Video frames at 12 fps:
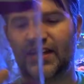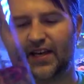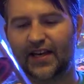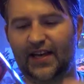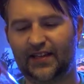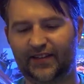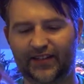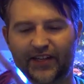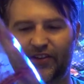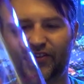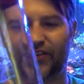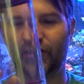and
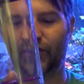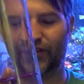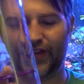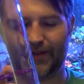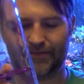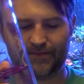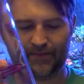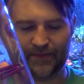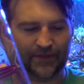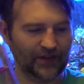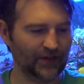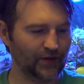secures the whole thing.
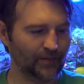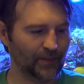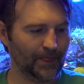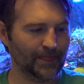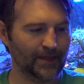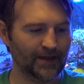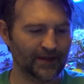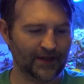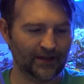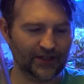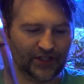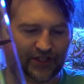So
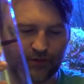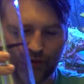now this should